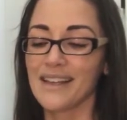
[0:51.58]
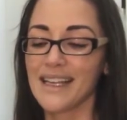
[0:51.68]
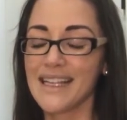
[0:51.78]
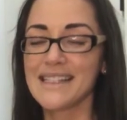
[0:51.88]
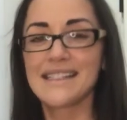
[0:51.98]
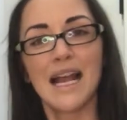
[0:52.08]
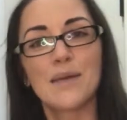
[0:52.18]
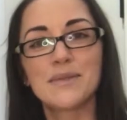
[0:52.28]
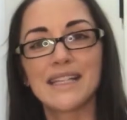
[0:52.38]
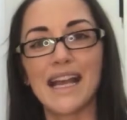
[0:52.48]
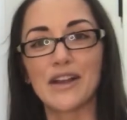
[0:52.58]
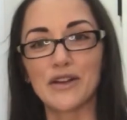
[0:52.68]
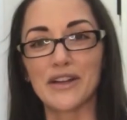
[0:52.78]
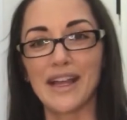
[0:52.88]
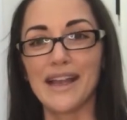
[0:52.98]
It's time to get
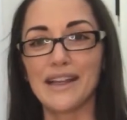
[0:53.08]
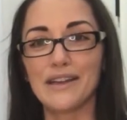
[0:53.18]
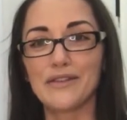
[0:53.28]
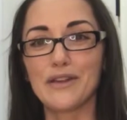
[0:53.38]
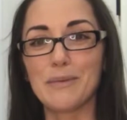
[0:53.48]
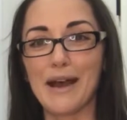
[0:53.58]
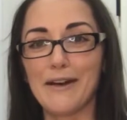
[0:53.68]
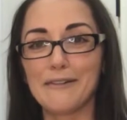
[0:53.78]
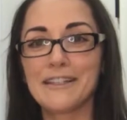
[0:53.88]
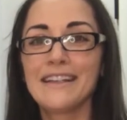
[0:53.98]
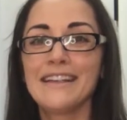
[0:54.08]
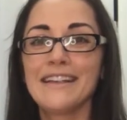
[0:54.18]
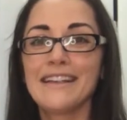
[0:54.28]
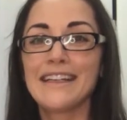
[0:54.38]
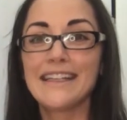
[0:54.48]
creative about
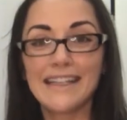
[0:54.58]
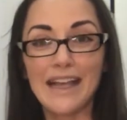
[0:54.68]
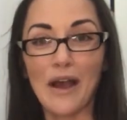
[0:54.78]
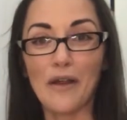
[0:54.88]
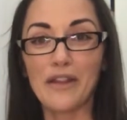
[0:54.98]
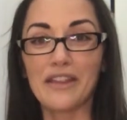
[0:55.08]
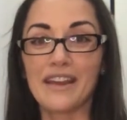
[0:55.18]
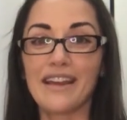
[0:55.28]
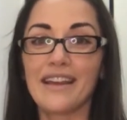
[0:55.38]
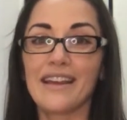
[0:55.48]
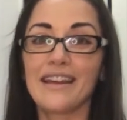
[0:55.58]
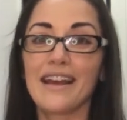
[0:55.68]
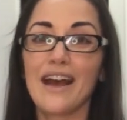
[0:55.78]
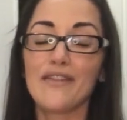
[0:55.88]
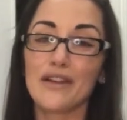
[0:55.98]
eating healthy,
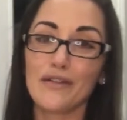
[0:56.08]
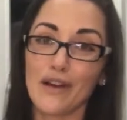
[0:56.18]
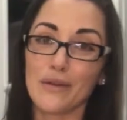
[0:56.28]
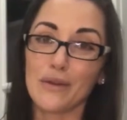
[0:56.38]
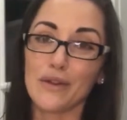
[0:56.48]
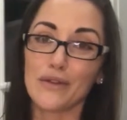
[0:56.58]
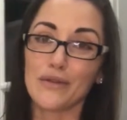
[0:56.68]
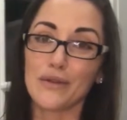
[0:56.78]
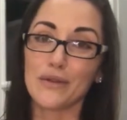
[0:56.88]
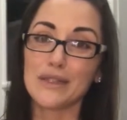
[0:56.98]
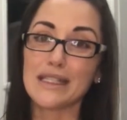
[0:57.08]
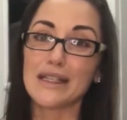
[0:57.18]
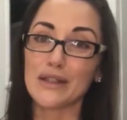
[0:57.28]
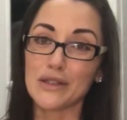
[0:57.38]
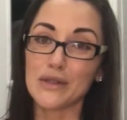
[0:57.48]
having fun with your food,
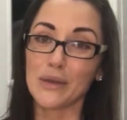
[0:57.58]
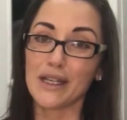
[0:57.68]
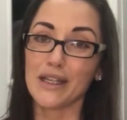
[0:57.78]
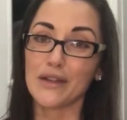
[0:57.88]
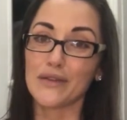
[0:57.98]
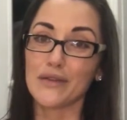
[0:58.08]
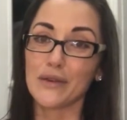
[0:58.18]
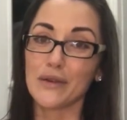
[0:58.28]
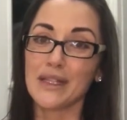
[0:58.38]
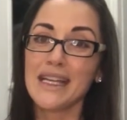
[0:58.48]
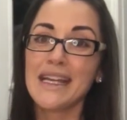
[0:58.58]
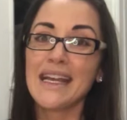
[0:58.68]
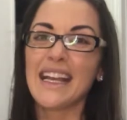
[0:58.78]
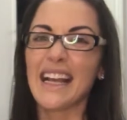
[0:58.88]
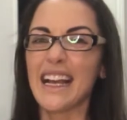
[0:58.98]
still enjoying your food,
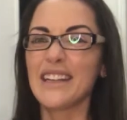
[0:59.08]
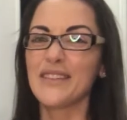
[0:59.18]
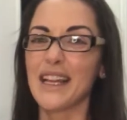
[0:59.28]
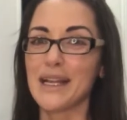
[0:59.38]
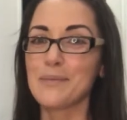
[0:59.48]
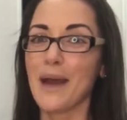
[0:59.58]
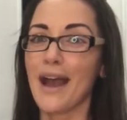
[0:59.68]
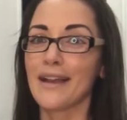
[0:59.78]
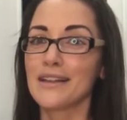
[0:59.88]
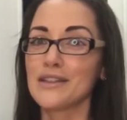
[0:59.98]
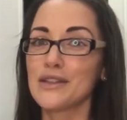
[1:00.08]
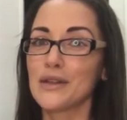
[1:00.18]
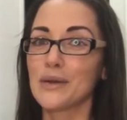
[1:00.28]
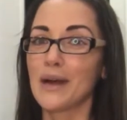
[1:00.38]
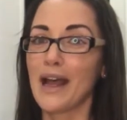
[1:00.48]
and kind of getting back
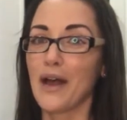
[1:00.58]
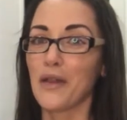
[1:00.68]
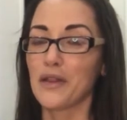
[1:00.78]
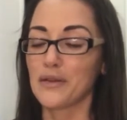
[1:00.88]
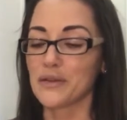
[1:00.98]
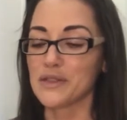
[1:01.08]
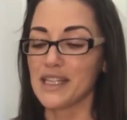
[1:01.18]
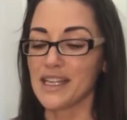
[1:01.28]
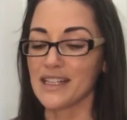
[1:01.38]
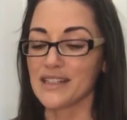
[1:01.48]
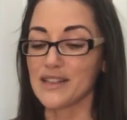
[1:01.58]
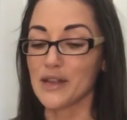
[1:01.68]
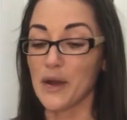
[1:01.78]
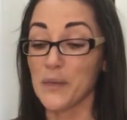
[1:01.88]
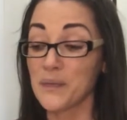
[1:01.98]
into a healthy routine.
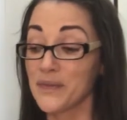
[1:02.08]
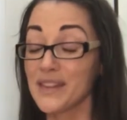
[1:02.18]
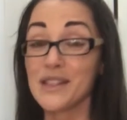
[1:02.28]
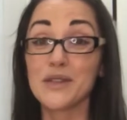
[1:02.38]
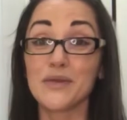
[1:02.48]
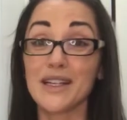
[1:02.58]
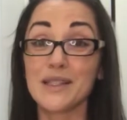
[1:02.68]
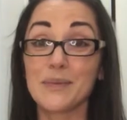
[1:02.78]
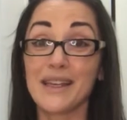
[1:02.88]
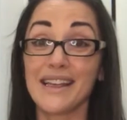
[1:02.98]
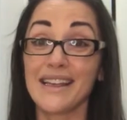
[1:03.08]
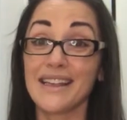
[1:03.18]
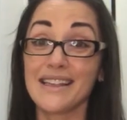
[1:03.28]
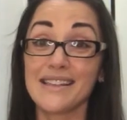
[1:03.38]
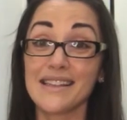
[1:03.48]
So this recipe
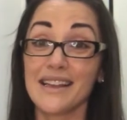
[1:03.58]
is